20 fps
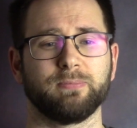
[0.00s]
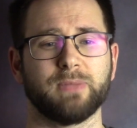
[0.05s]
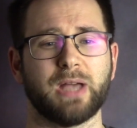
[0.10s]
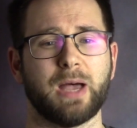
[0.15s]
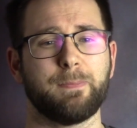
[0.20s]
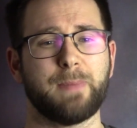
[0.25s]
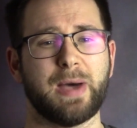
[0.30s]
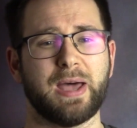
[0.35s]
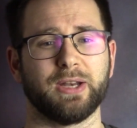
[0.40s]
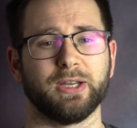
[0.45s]
a
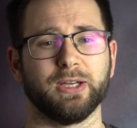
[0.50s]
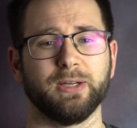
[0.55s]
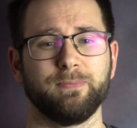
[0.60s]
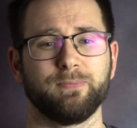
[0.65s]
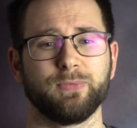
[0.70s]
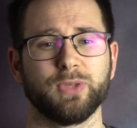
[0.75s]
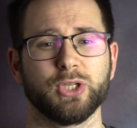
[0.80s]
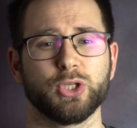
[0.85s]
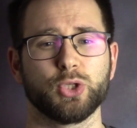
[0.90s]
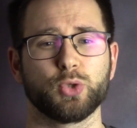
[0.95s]
banner,
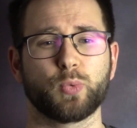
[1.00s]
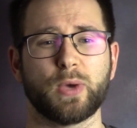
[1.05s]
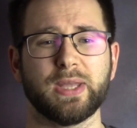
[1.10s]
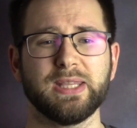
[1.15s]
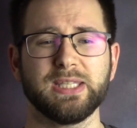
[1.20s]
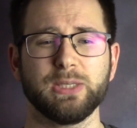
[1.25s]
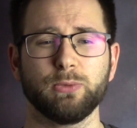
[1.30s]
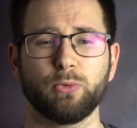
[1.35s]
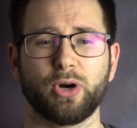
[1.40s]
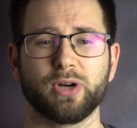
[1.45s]

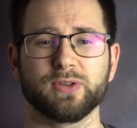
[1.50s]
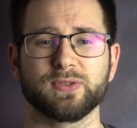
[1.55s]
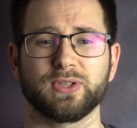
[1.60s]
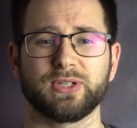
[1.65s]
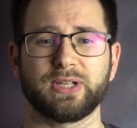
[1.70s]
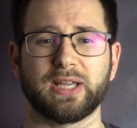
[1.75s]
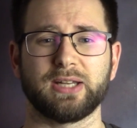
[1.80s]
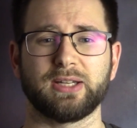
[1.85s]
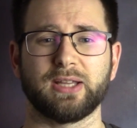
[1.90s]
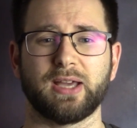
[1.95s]
20 Warriors of the
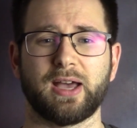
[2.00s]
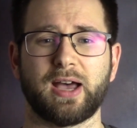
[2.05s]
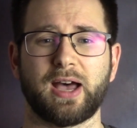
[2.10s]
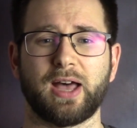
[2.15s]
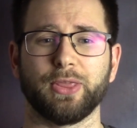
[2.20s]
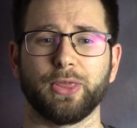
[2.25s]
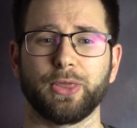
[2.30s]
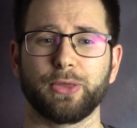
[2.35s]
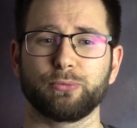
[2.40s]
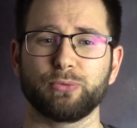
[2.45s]
Dead
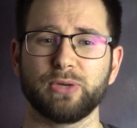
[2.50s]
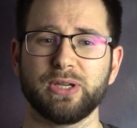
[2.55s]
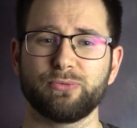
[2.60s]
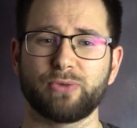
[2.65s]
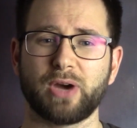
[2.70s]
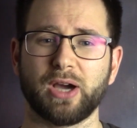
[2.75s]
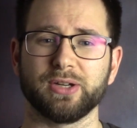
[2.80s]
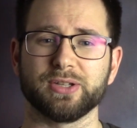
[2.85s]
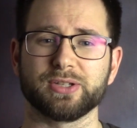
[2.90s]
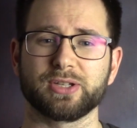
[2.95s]
and 3
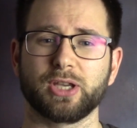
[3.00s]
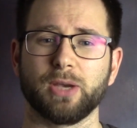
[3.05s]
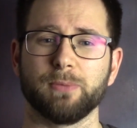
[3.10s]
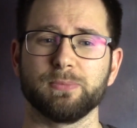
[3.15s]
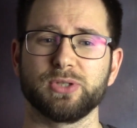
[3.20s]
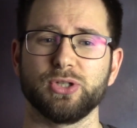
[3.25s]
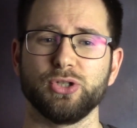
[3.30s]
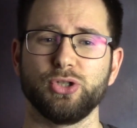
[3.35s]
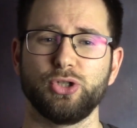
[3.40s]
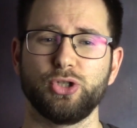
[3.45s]
Riders
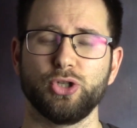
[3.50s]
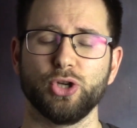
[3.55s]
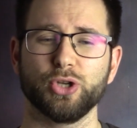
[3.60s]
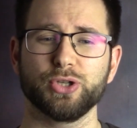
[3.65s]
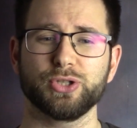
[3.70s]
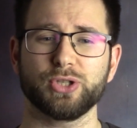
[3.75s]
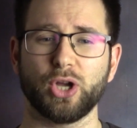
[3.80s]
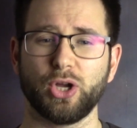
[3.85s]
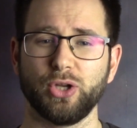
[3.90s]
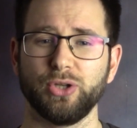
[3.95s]
comes to
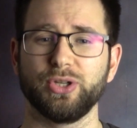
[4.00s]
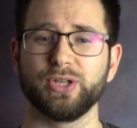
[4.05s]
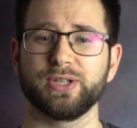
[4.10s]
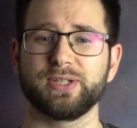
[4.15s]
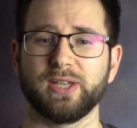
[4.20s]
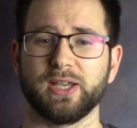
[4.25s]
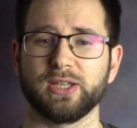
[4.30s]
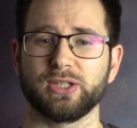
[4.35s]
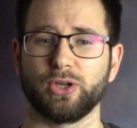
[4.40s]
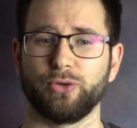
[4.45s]
just under
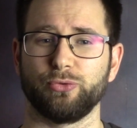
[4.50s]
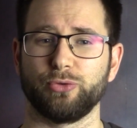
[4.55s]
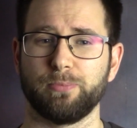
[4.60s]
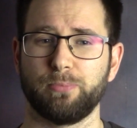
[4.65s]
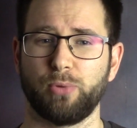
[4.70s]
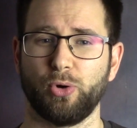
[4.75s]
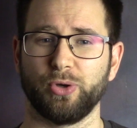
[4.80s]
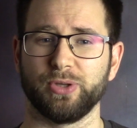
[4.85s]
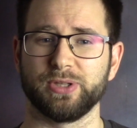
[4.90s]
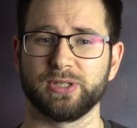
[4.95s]
600
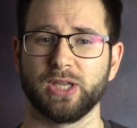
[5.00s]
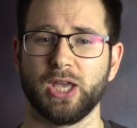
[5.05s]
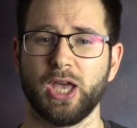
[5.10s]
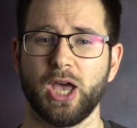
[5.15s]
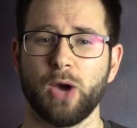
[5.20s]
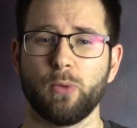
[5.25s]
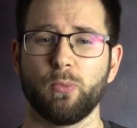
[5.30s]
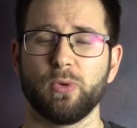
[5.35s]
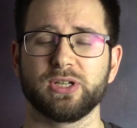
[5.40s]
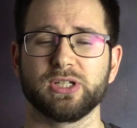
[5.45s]
points,
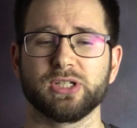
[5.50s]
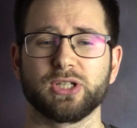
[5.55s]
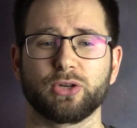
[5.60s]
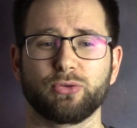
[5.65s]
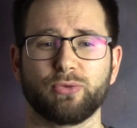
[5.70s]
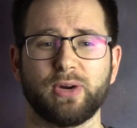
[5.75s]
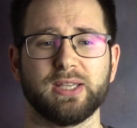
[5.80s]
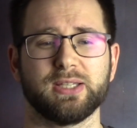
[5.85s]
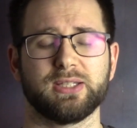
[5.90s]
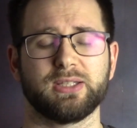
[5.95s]
which is a
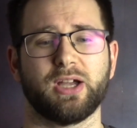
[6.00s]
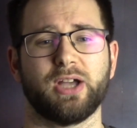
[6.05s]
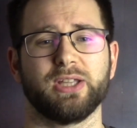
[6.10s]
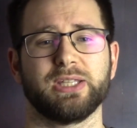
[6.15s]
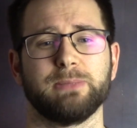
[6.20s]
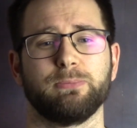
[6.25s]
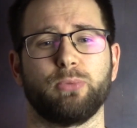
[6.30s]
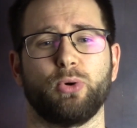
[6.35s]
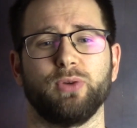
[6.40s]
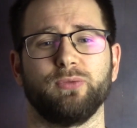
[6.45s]
great
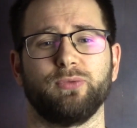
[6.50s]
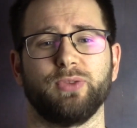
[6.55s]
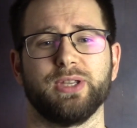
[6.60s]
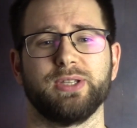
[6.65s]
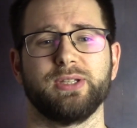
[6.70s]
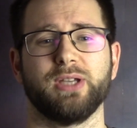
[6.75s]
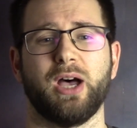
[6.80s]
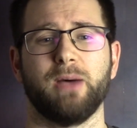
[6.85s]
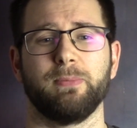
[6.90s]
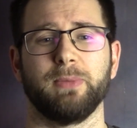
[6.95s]
starting point for
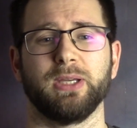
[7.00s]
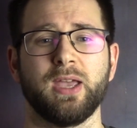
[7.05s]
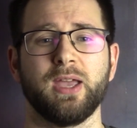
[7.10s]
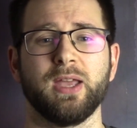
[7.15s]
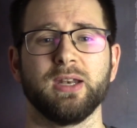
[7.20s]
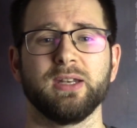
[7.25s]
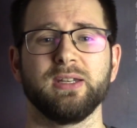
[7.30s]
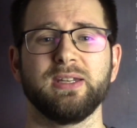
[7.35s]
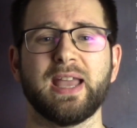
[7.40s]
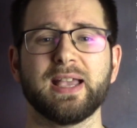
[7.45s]
this army.
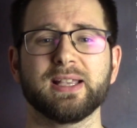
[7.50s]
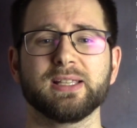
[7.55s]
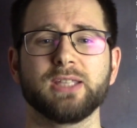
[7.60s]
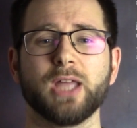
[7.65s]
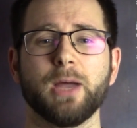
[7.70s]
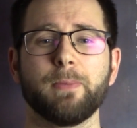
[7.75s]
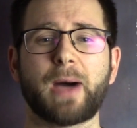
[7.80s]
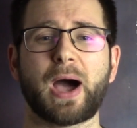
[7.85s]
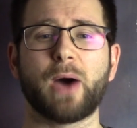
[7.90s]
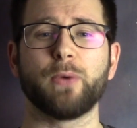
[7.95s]
Next
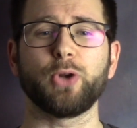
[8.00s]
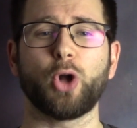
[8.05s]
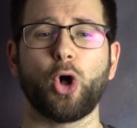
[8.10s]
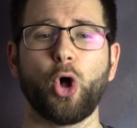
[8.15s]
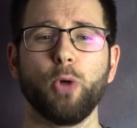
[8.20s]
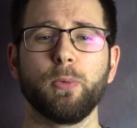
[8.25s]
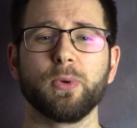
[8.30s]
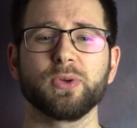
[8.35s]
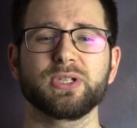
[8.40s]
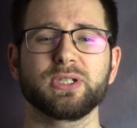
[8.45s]
up, I would
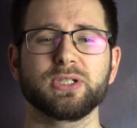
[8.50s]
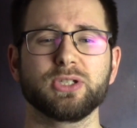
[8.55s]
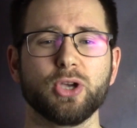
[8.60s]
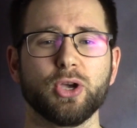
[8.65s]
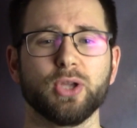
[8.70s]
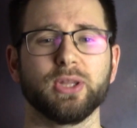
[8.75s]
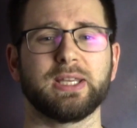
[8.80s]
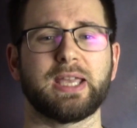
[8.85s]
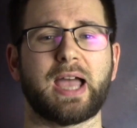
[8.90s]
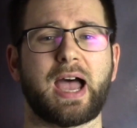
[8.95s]
almost
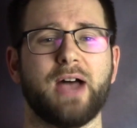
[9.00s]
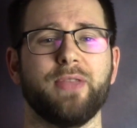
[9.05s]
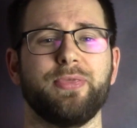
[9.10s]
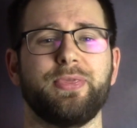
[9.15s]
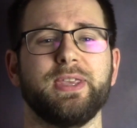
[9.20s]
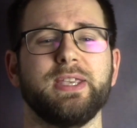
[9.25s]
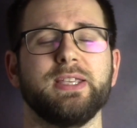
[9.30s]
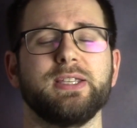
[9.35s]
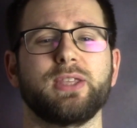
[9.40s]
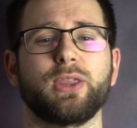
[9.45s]
certainly add
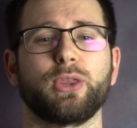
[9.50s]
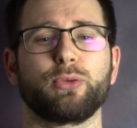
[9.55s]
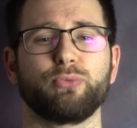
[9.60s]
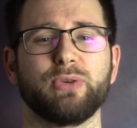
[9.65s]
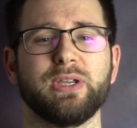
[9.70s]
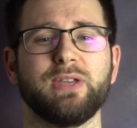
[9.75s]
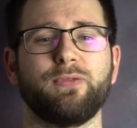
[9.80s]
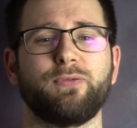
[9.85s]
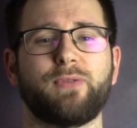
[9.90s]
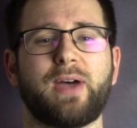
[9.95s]
these
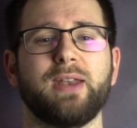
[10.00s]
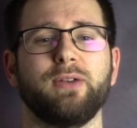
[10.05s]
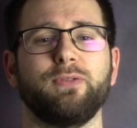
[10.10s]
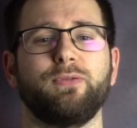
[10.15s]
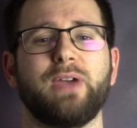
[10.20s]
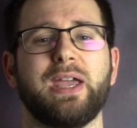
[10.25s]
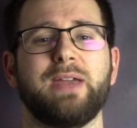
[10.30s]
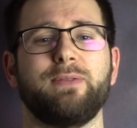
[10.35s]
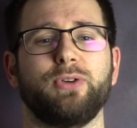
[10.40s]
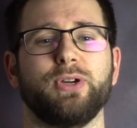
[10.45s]
3 fan
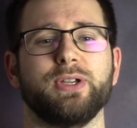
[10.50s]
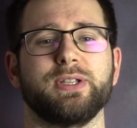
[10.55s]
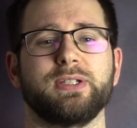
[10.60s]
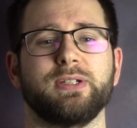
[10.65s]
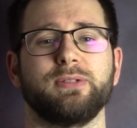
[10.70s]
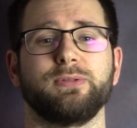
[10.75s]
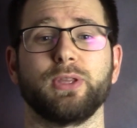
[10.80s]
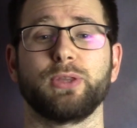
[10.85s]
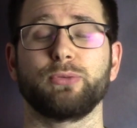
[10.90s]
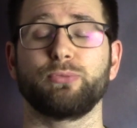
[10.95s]
favourites,
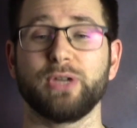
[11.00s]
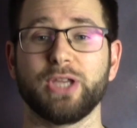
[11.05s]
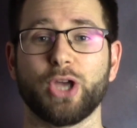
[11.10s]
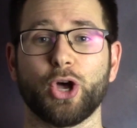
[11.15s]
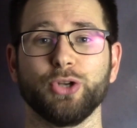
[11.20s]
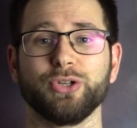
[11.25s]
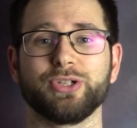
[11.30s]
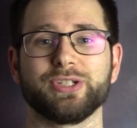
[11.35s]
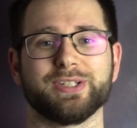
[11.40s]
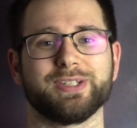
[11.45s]
the 3
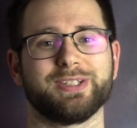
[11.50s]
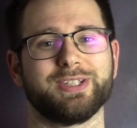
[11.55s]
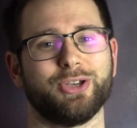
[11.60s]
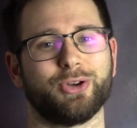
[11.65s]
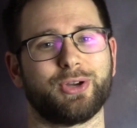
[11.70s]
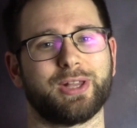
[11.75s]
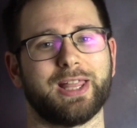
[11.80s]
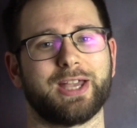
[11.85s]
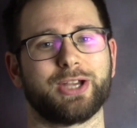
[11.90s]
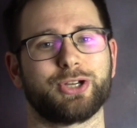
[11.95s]
Hunters, to your
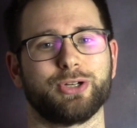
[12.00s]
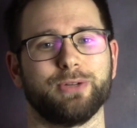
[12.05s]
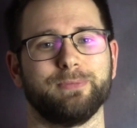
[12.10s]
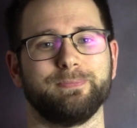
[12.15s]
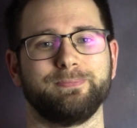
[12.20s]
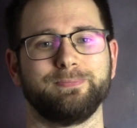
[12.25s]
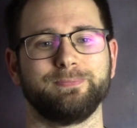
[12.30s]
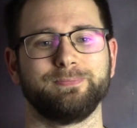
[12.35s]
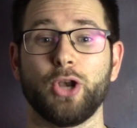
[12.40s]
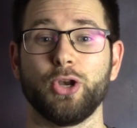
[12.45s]
collection.
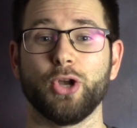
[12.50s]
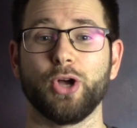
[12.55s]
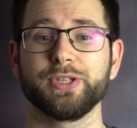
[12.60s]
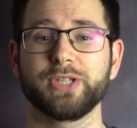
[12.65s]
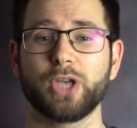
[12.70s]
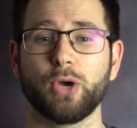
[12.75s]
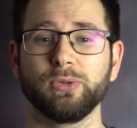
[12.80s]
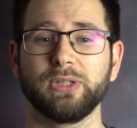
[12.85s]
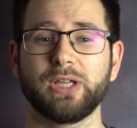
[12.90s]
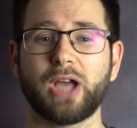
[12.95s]
Not
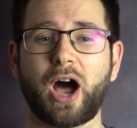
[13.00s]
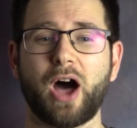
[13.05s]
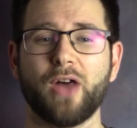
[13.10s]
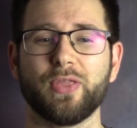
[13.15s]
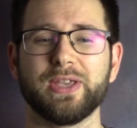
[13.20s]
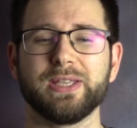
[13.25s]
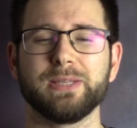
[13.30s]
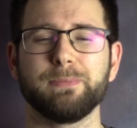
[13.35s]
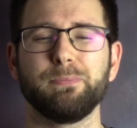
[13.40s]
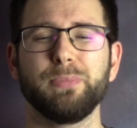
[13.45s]
only are
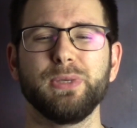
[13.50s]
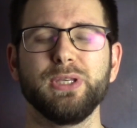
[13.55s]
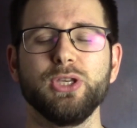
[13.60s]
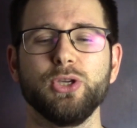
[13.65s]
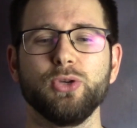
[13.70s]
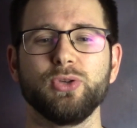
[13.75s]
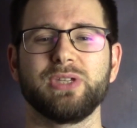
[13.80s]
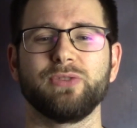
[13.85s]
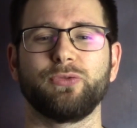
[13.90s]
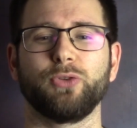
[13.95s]
these
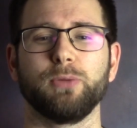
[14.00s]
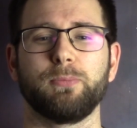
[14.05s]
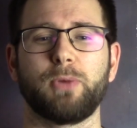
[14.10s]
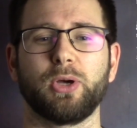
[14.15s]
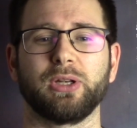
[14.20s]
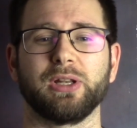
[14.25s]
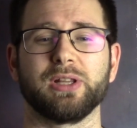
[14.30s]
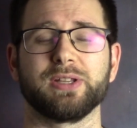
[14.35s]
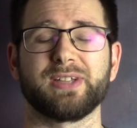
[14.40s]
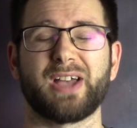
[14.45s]
beautiful
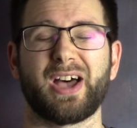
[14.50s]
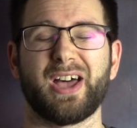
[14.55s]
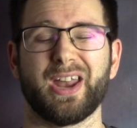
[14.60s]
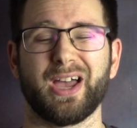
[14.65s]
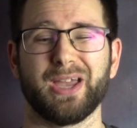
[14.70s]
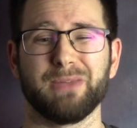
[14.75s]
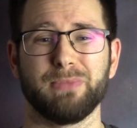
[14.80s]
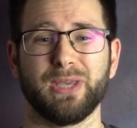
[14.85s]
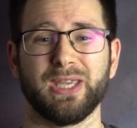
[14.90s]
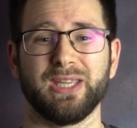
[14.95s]
models, and
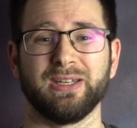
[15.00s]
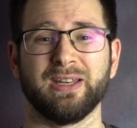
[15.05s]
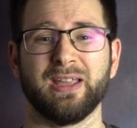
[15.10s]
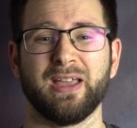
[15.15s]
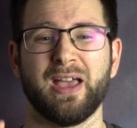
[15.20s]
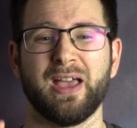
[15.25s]
I mean